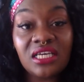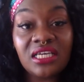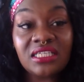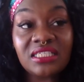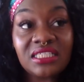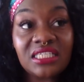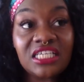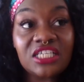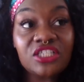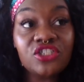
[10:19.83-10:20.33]

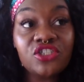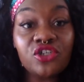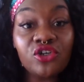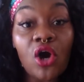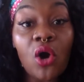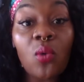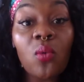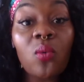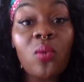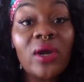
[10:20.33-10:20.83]
It needs your
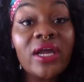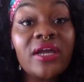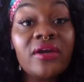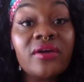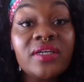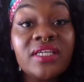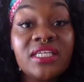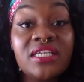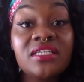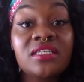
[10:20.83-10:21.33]

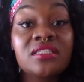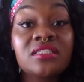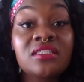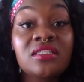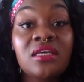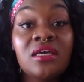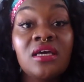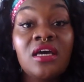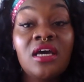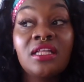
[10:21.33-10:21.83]
awareness
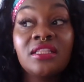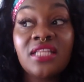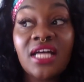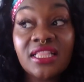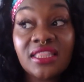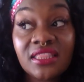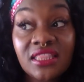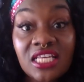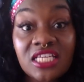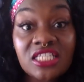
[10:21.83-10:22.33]

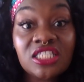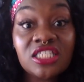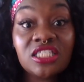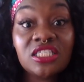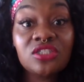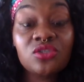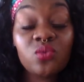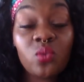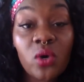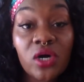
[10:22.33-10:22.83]
that this
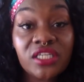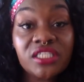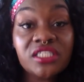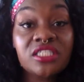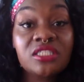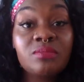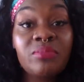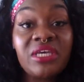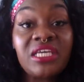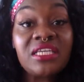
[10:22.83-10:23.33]
is
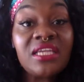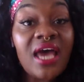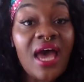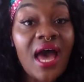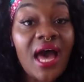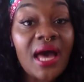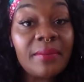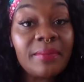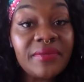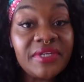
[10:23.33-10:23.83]
what's been
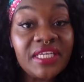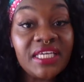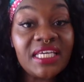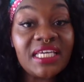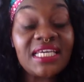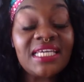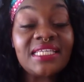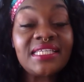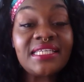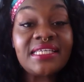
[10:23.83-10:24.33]

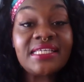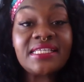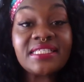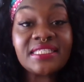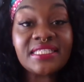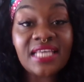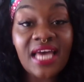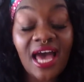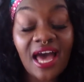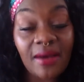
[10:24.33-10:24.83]
happening and
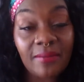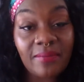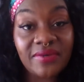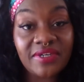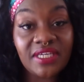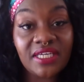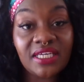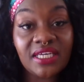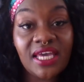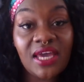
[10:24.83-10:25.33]
is
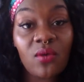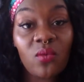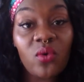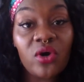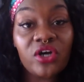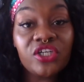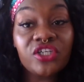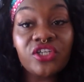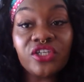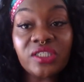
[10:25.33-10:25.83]
happening and
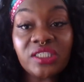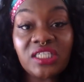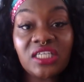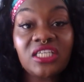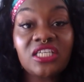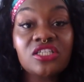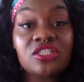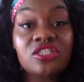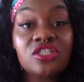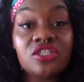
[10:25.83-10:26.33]
what you're
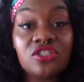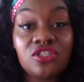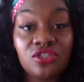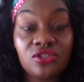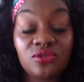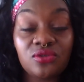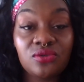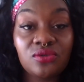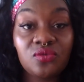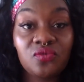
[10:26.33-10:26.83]
needing to
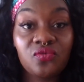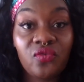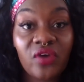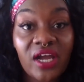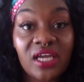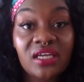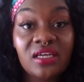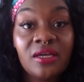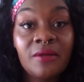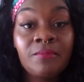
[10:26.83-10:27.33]
do,
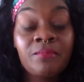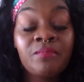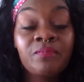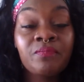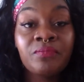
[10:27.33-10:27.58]
right?